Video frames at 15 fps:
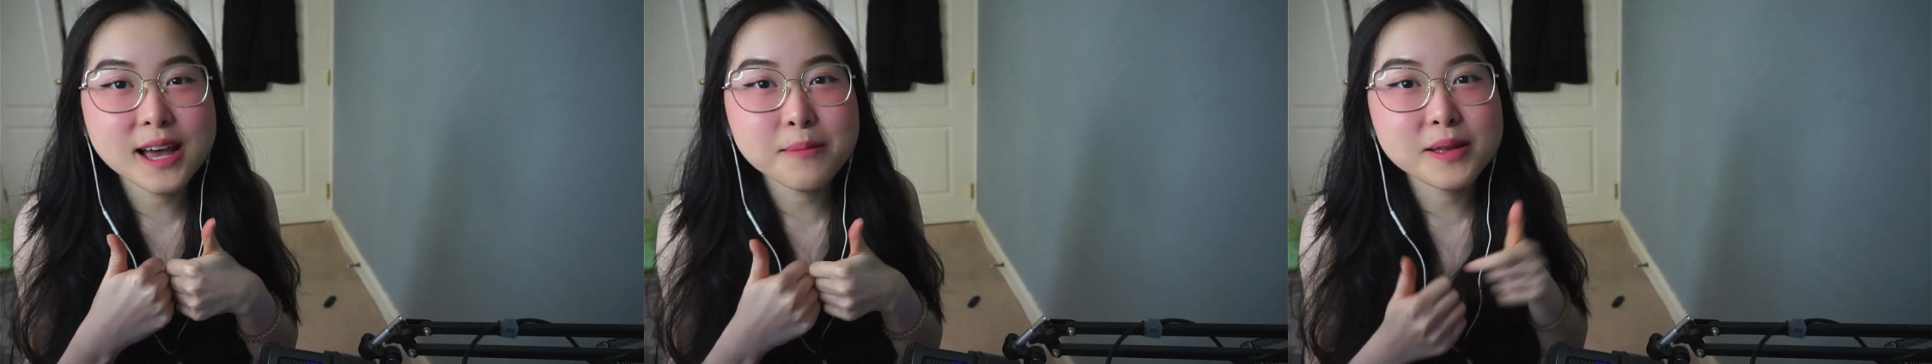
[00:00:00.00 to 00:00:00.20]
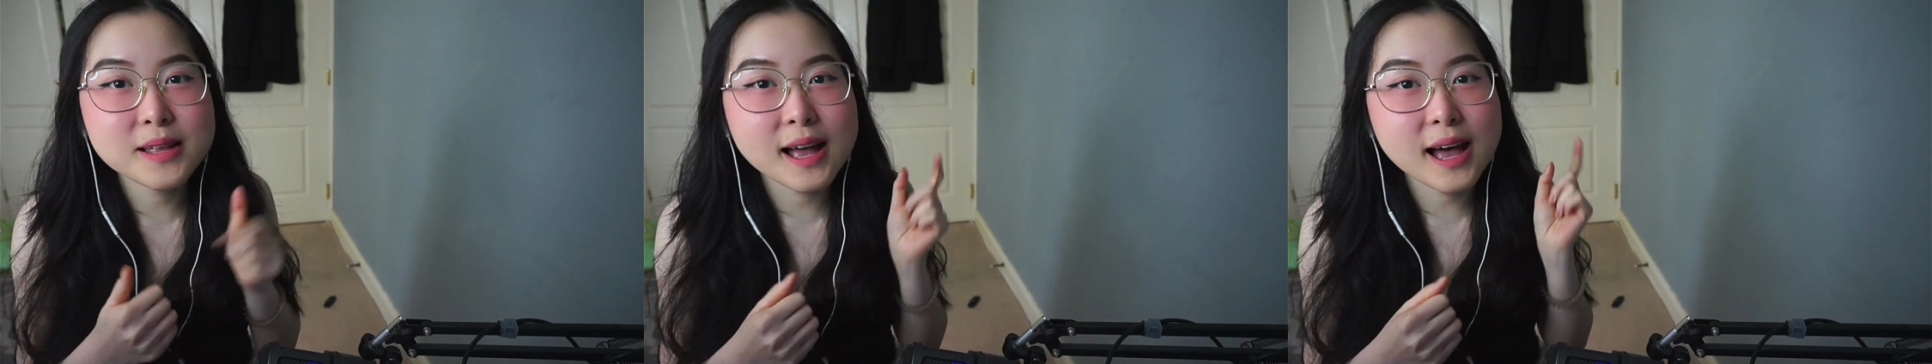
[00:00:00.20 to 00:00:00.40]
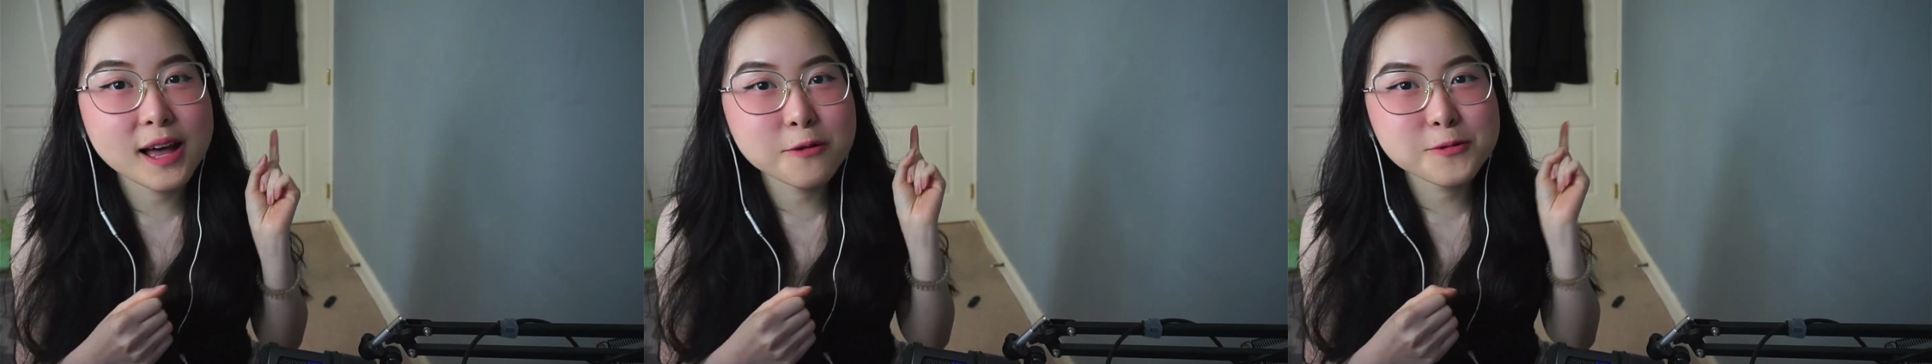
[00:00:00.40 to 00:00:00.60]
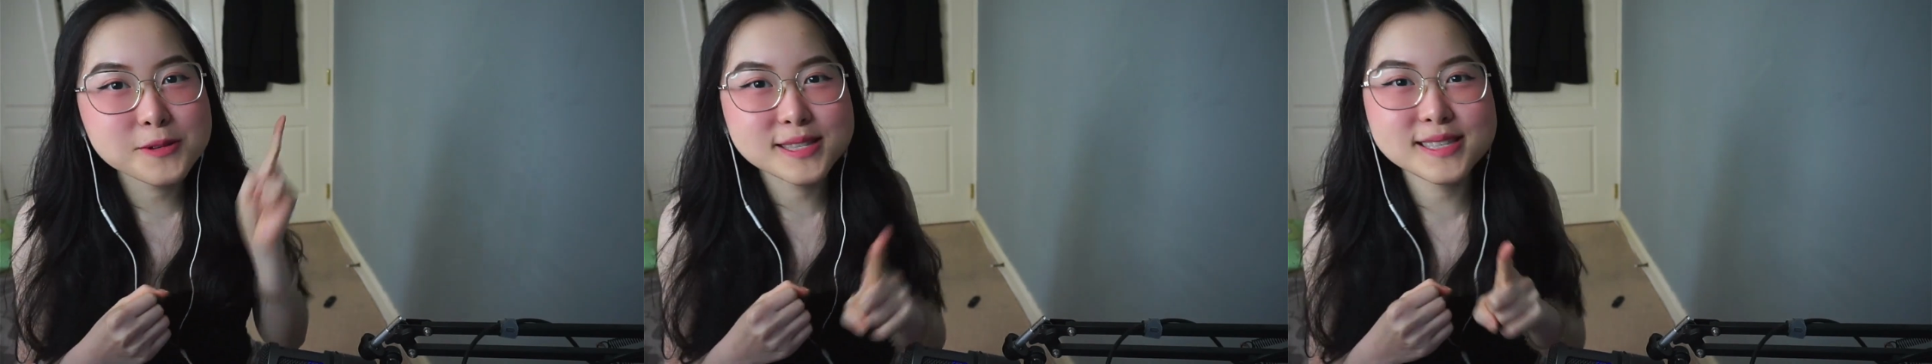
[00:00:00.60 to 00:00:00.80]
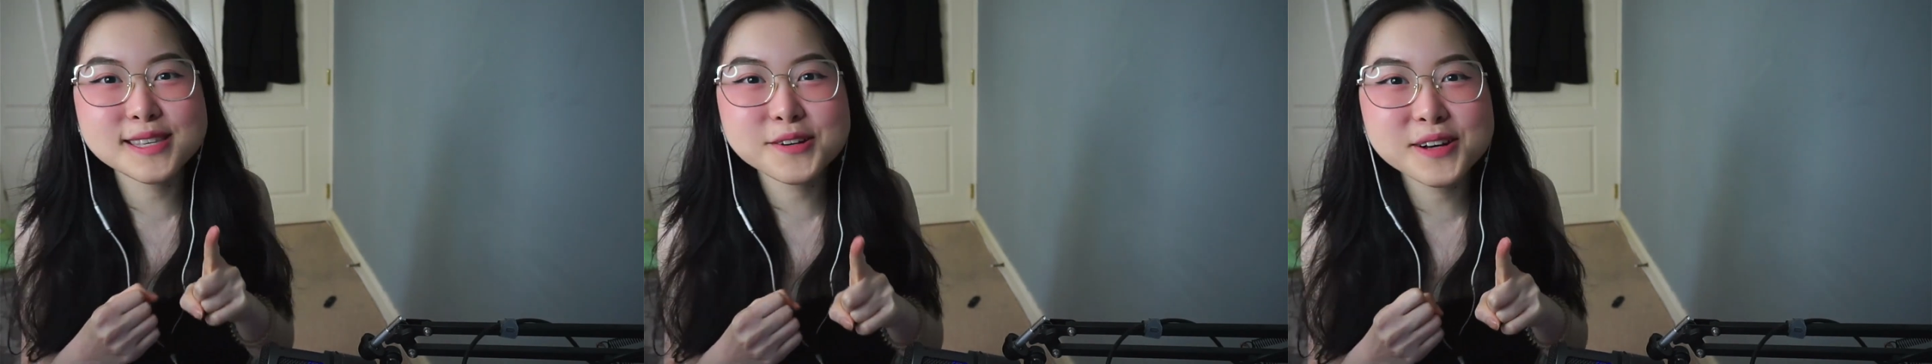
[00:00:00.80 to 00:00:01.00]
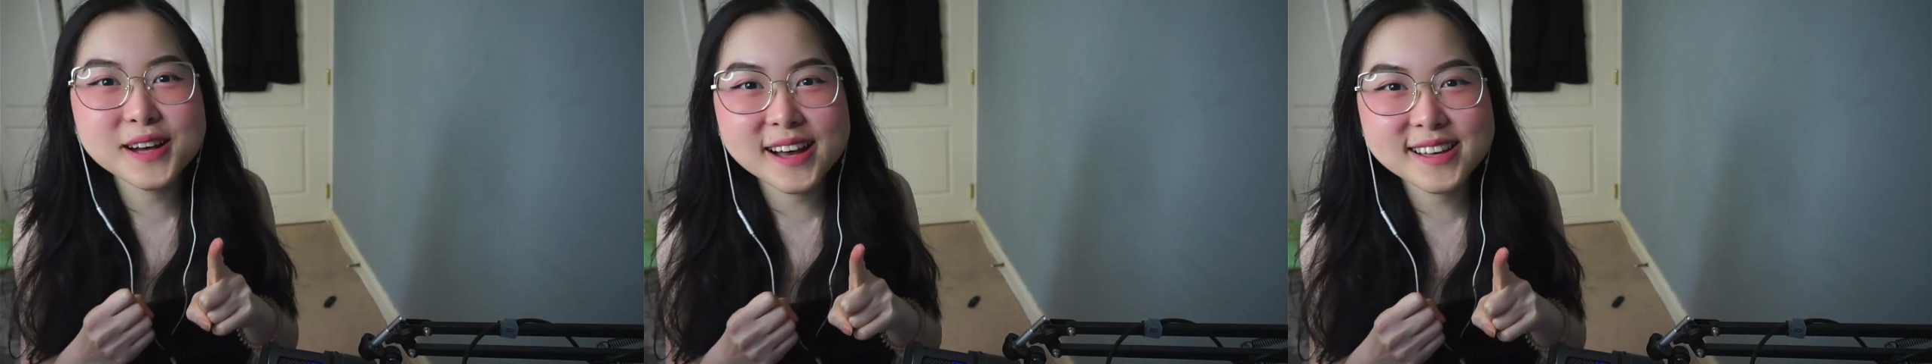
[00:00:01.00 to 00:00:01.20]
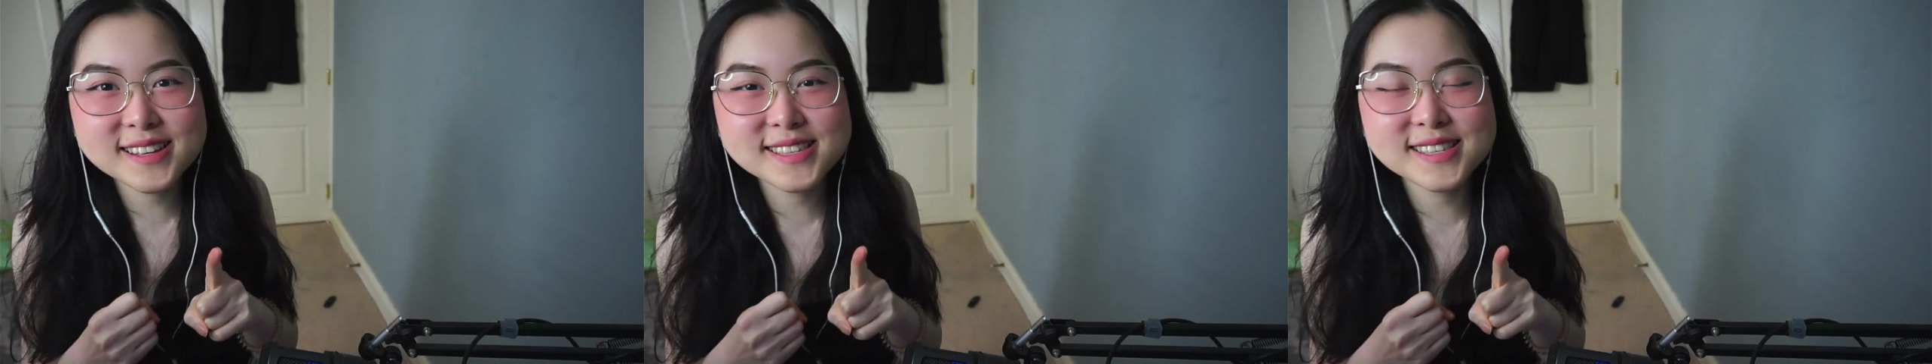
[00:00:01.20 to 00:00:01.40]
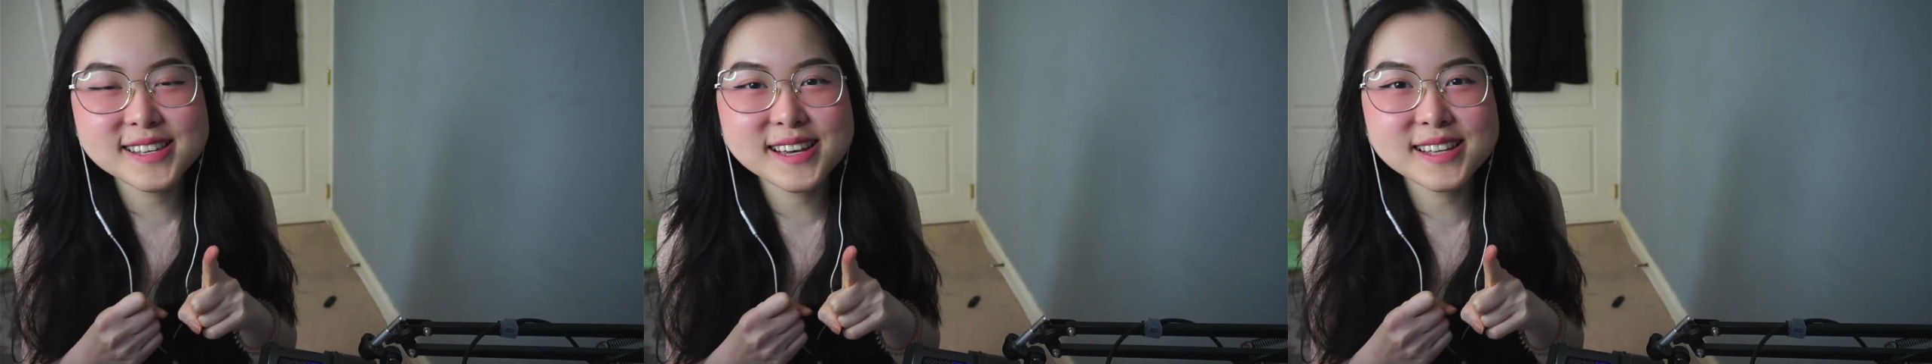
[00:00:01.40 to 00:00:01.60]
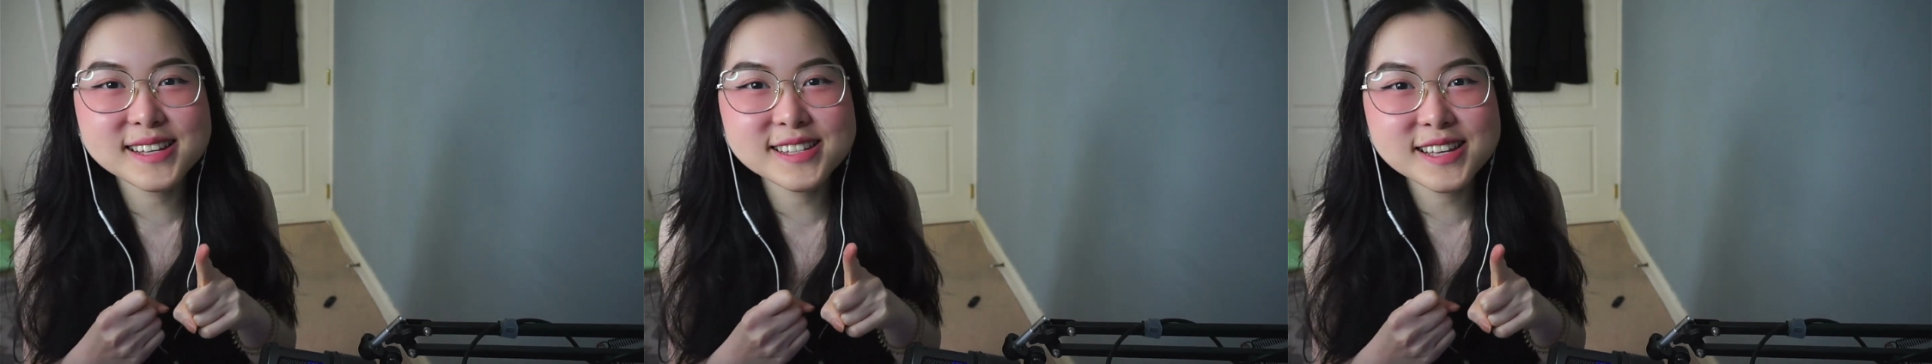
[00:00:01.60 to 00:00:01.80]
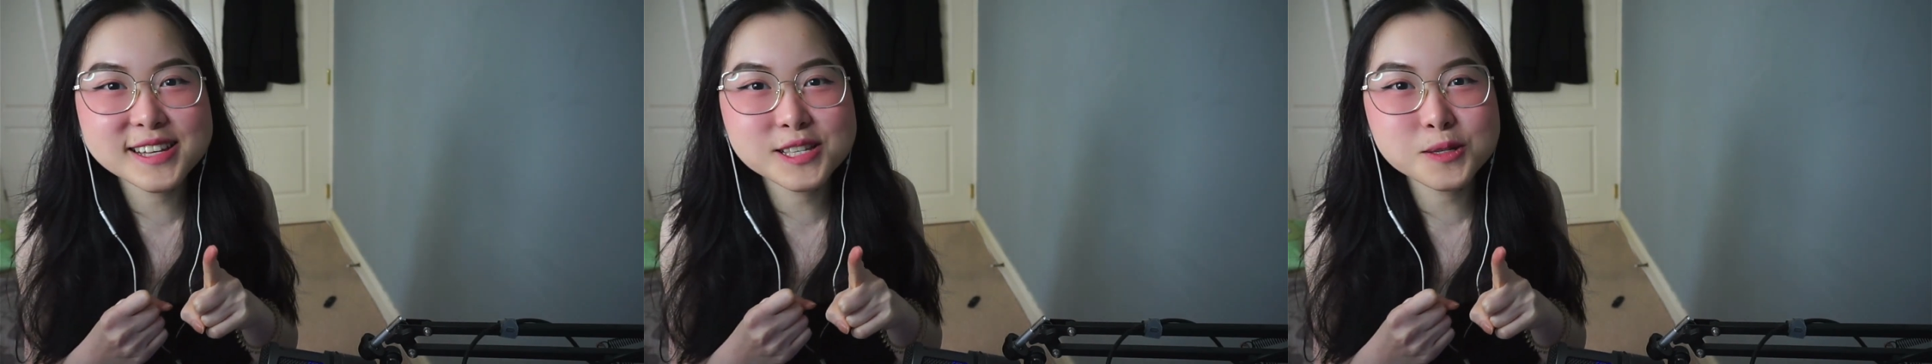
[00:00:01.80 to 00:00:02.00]
And I will see you guys in the
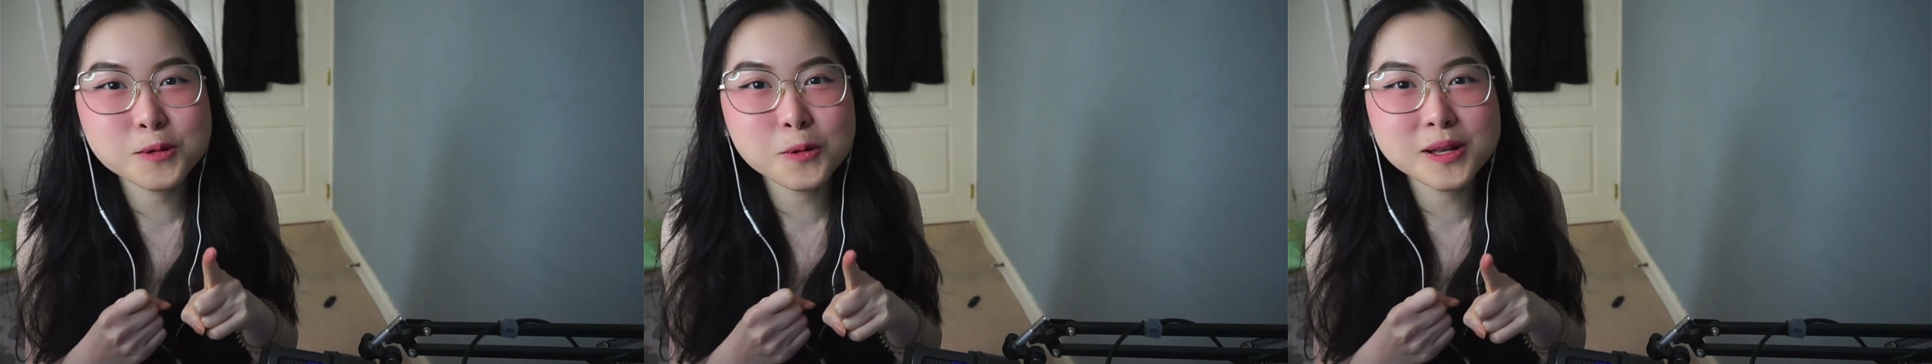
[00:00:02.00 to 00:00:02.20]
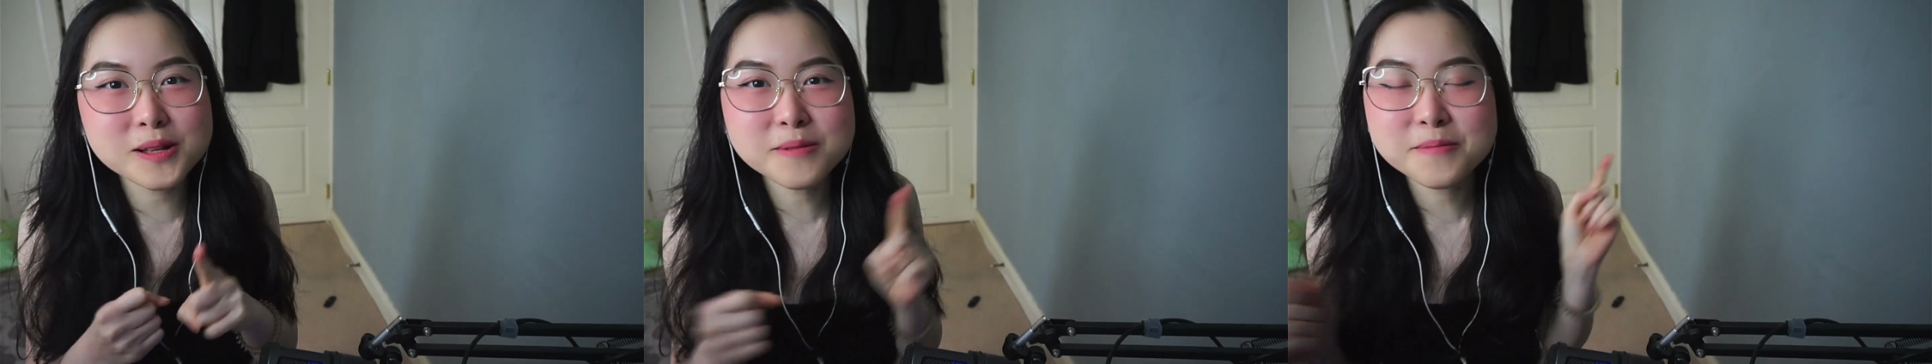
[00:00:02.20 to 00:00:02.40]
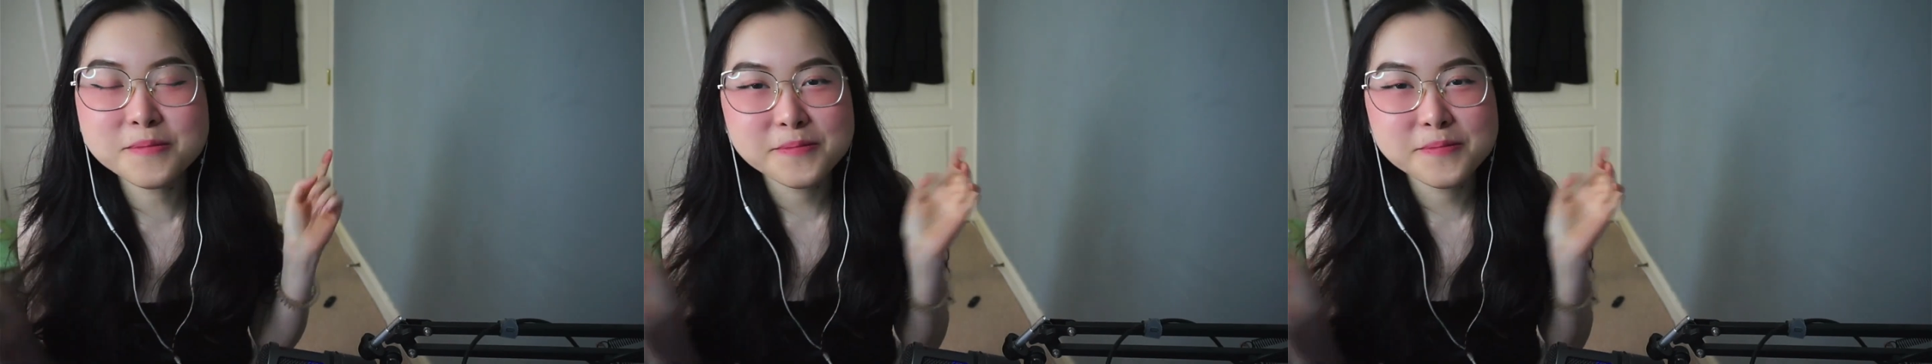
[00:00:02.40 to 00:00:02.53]
next one.